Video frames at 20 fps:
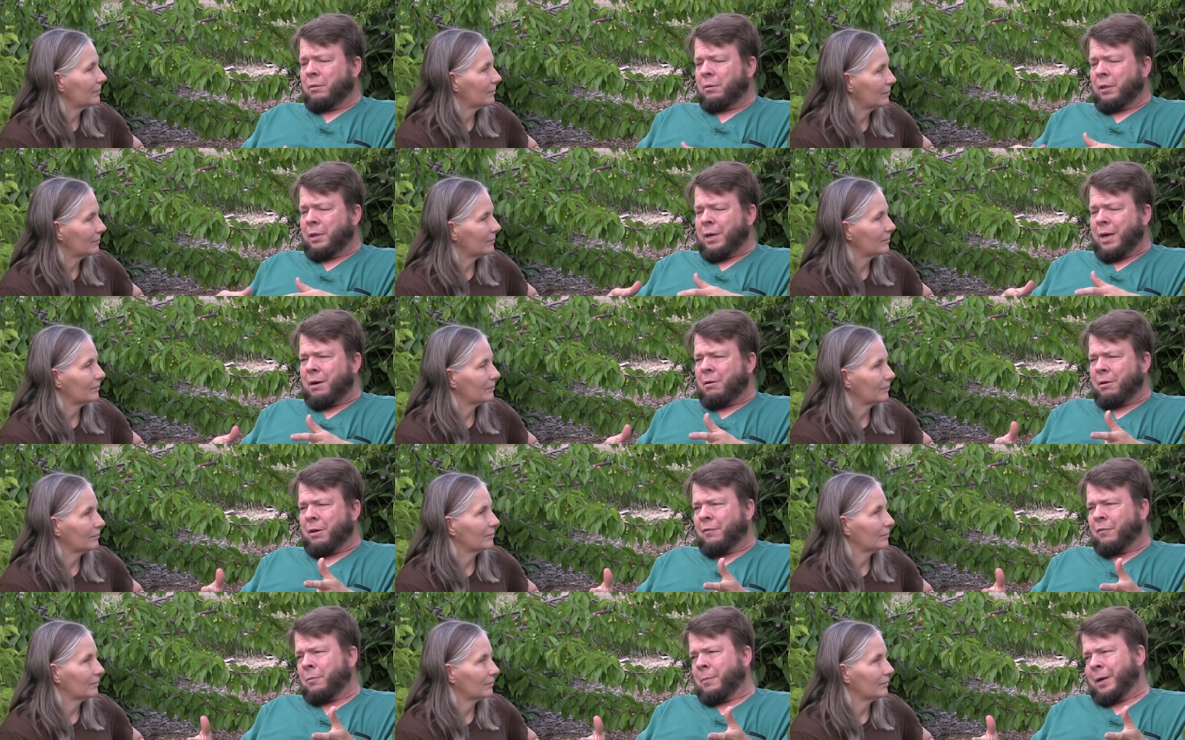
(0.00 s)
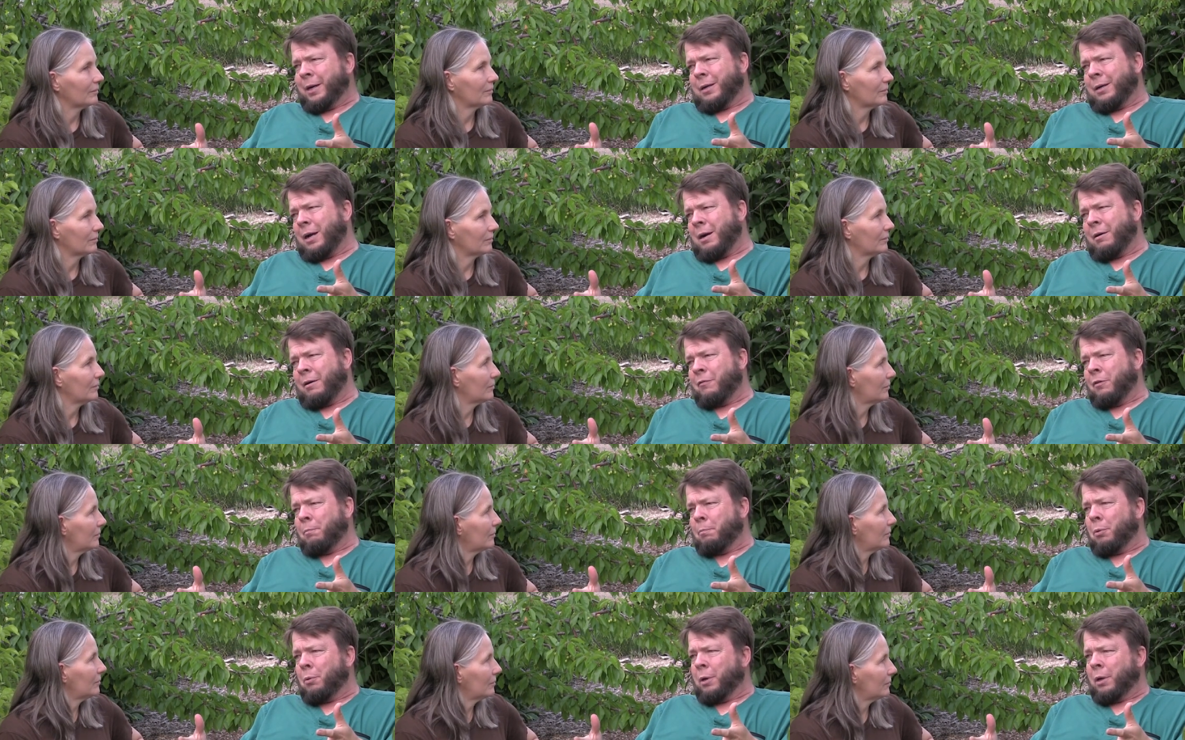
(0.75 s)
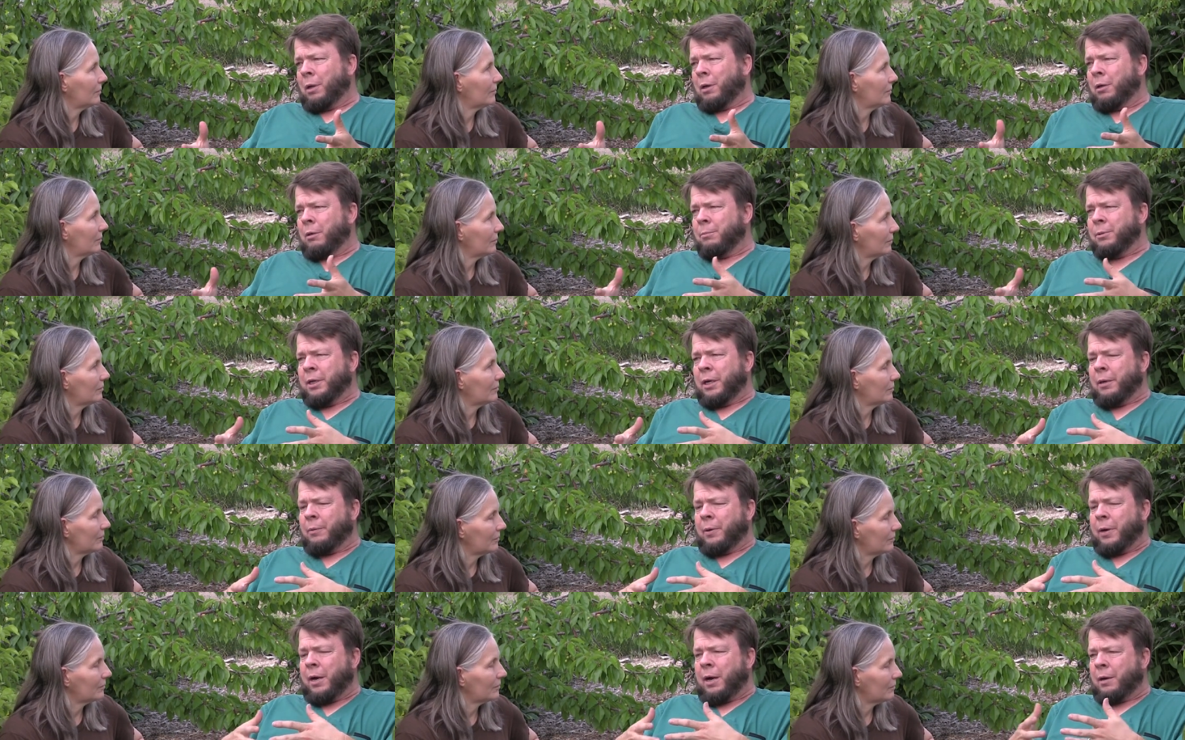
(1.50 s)
Speaker 1: and I don't ever make I don't ever boil herbs
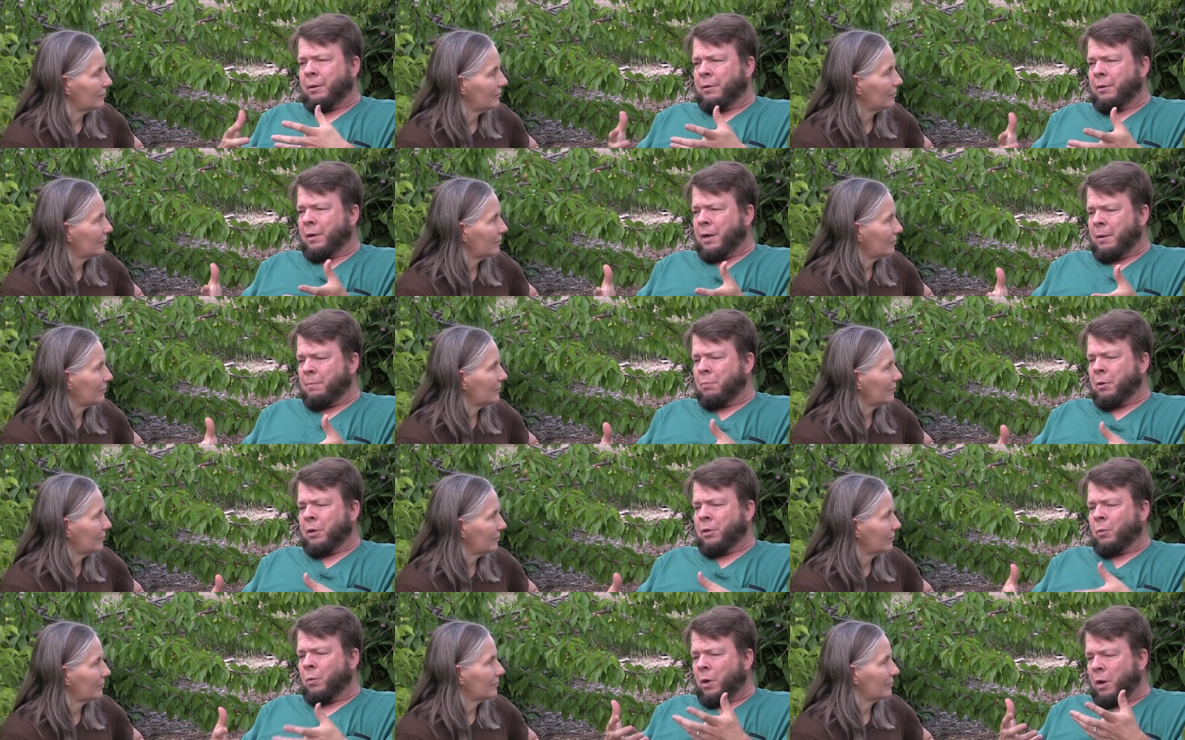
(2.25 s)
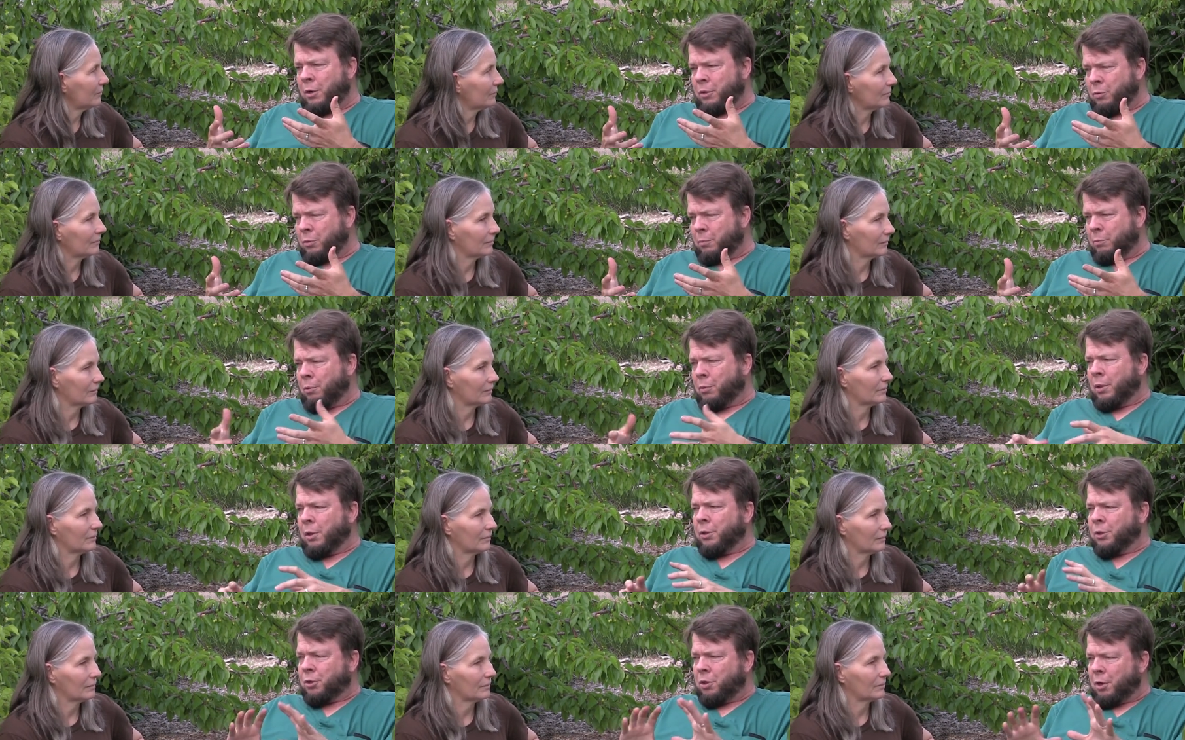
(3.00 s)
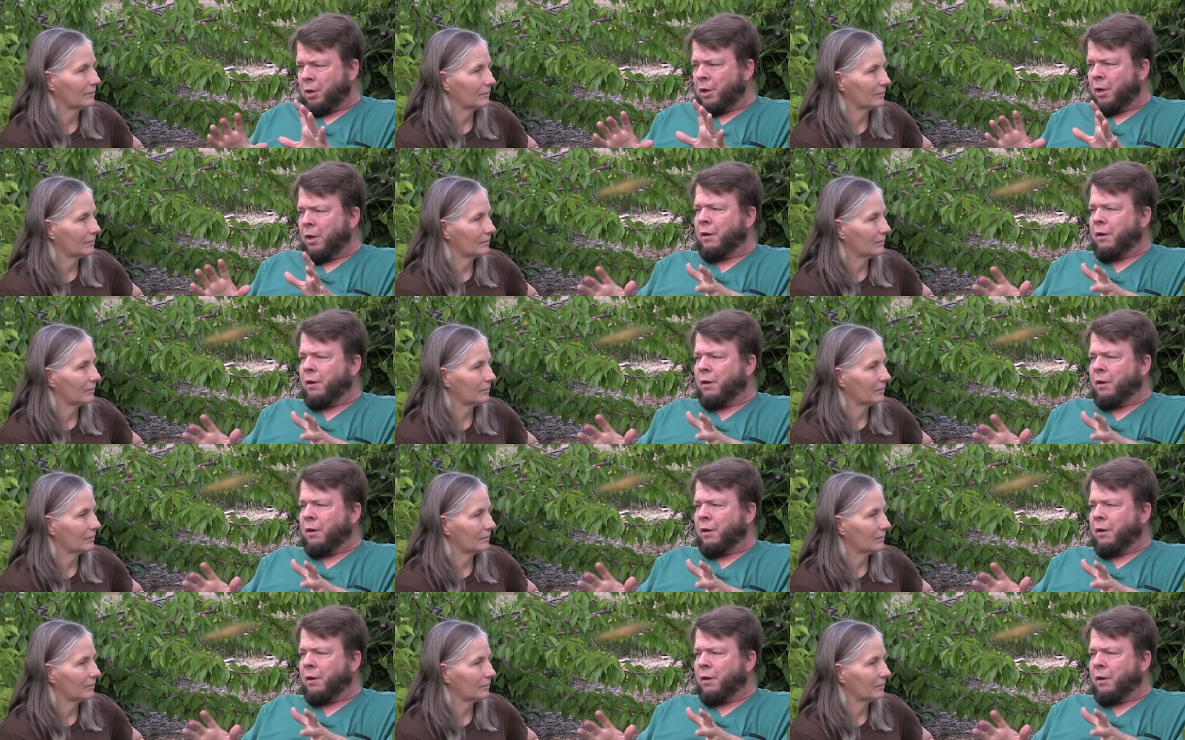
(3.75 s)
anyway. I, I bring the water to a boil, turn it